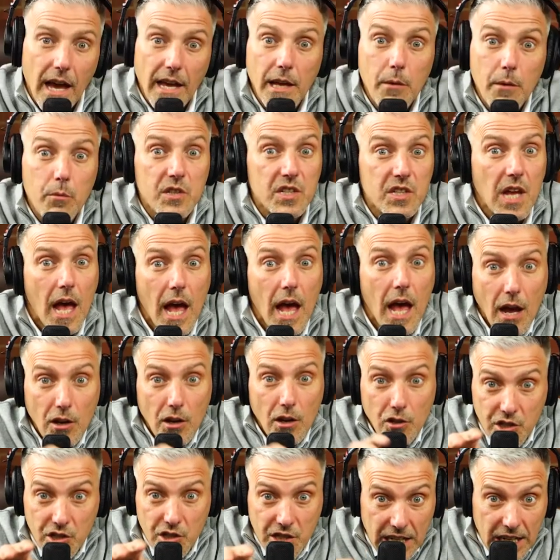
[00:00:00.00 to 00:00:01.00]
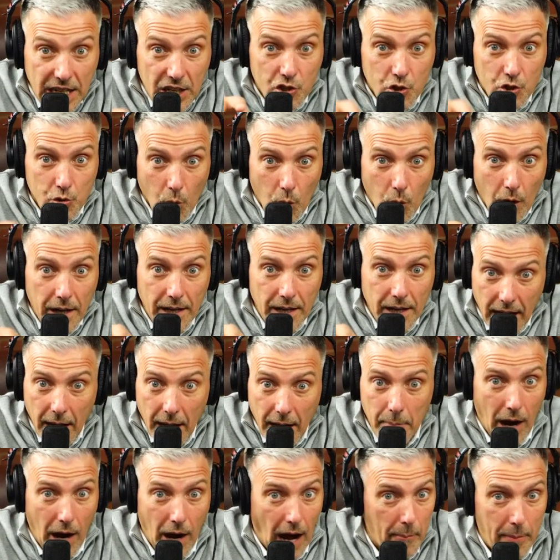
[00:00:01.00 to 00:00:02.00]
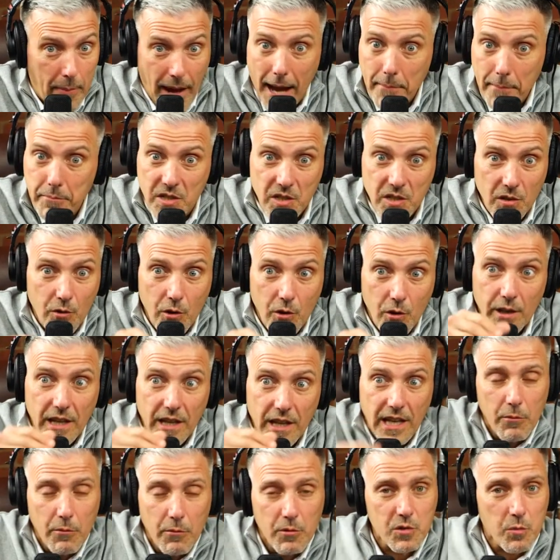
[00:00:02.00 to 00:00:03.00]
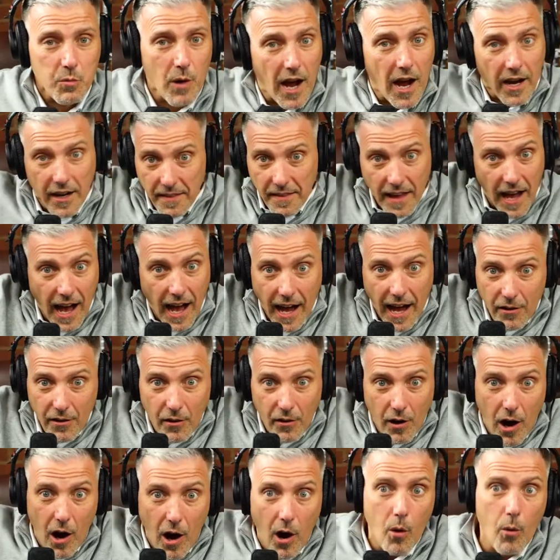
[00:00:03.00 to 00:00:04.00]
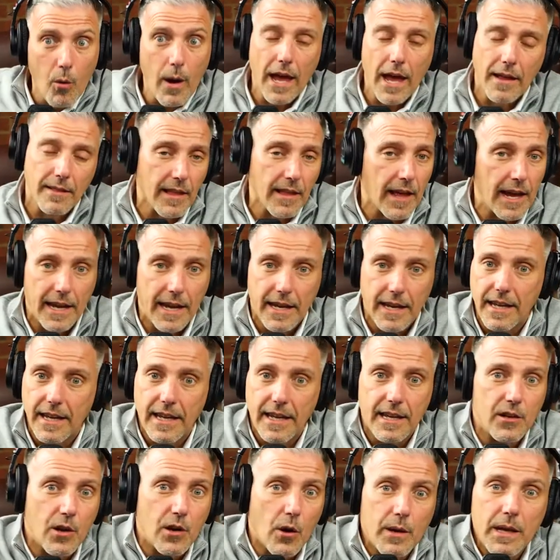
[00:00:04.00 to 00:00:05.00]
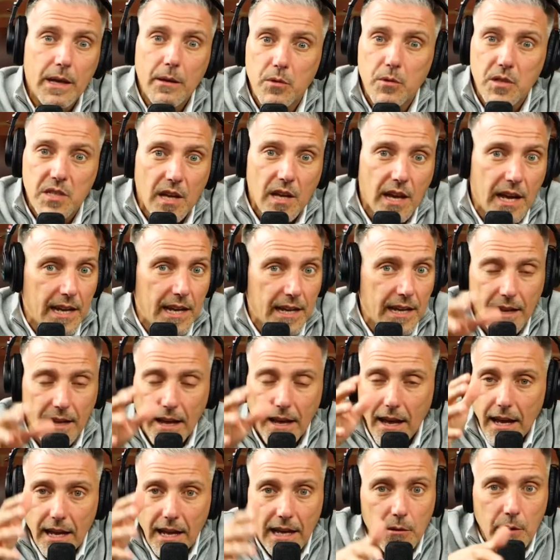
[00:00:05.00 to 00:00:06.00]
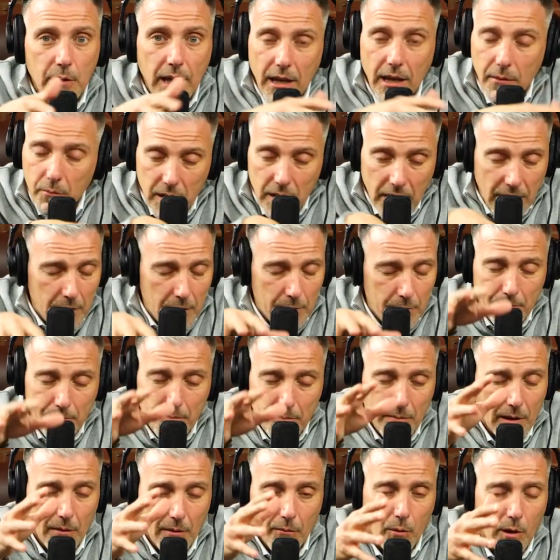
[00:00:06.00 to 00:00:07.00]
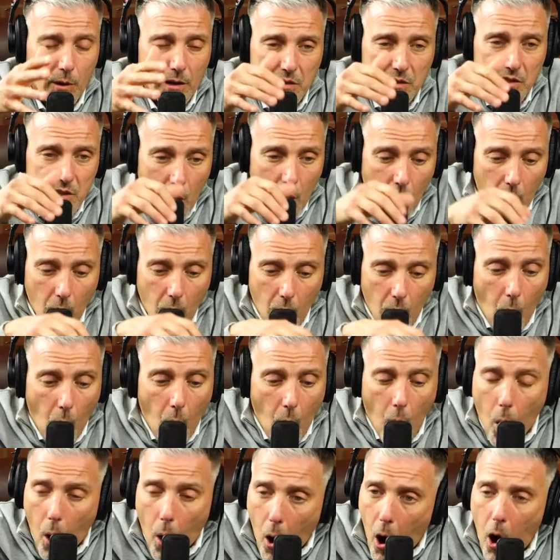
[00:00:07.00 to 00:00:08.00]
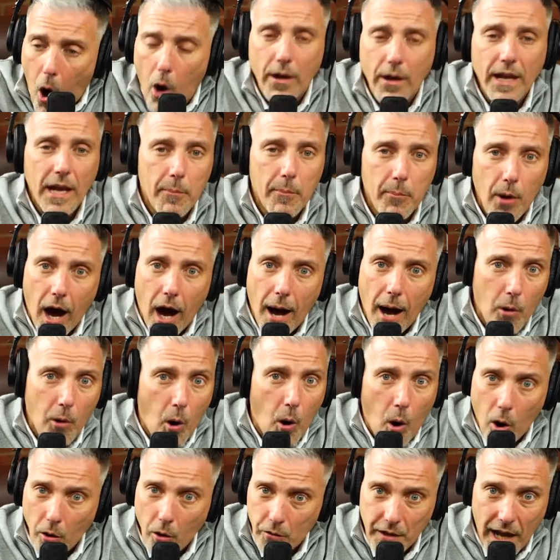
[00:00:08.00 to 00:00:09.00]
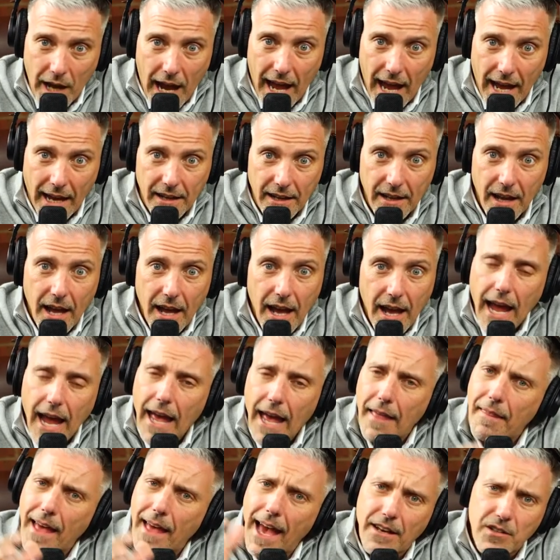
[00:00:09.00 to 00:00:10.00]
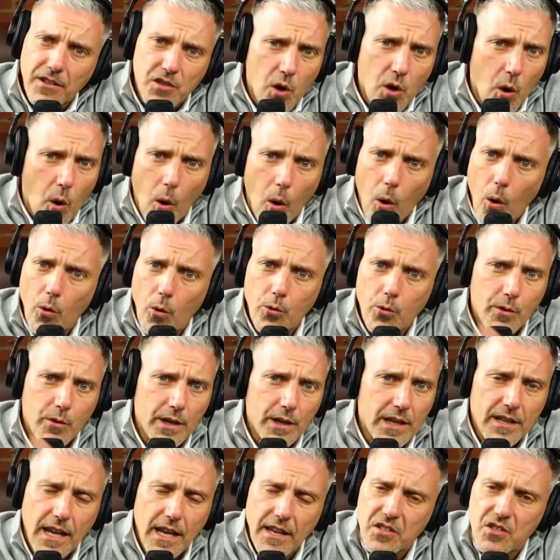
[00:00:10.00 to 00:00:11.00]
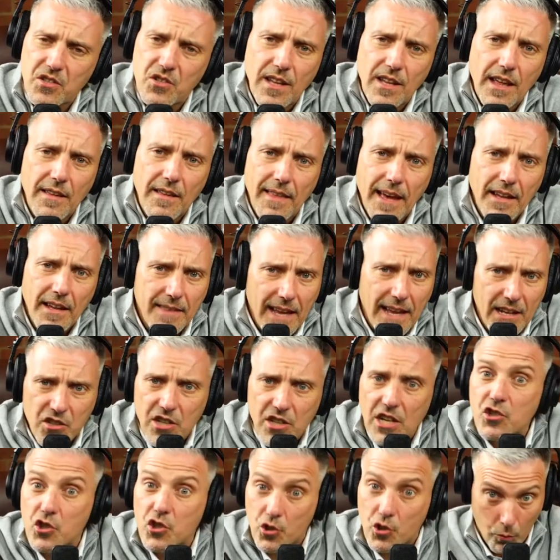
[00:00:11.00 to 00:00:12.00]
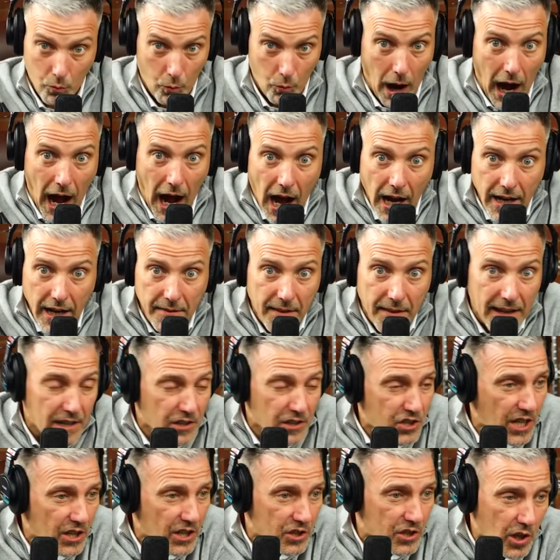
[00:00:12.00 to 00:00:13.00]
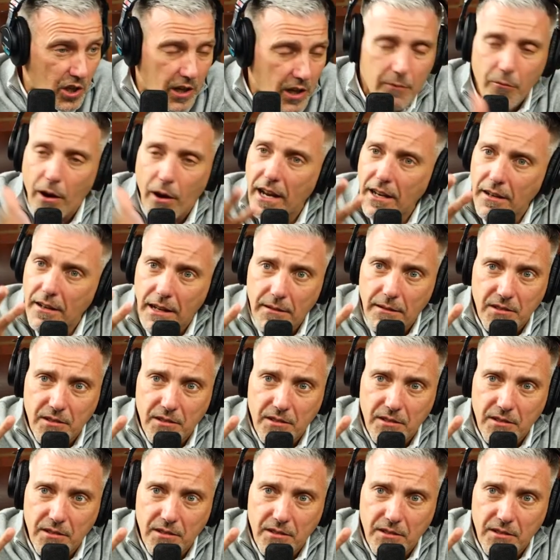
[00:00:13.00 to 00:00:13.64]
Yeah, he constantly Detroit hip hop. Absolutely, he was rocking the high low and like you know he was like he he he was all hip hop all day. And that totally has that that changed to rock. Then it changed to right.